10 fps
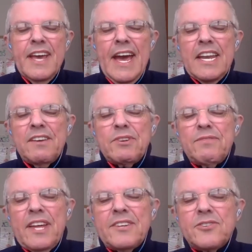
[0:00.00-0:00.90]
And even
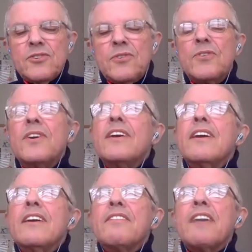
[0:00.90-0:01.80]
if they do,
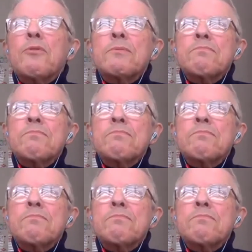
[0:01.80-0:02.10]
they would